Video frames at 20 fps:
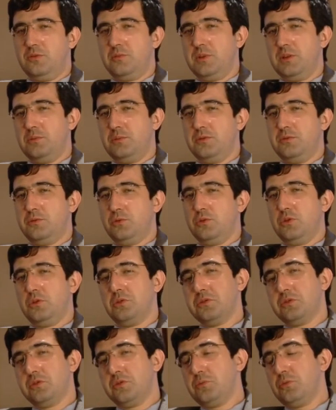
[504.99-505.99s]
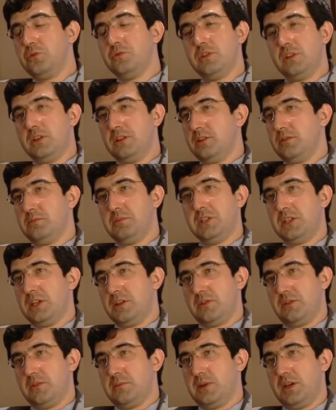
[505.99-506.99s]
maybe we would also move a little bit
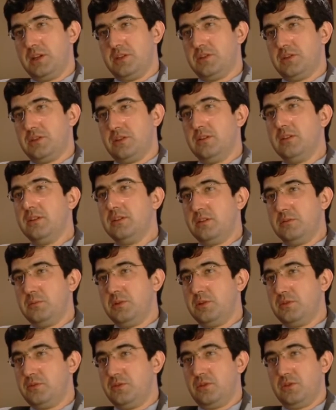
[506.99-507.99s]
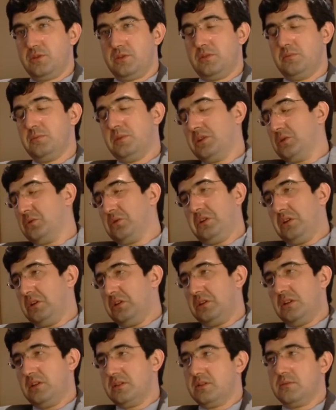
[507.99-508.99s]
our match a little bit further, but okay,
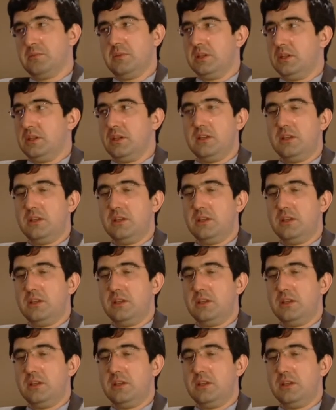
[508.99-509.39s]
it doesn't matter.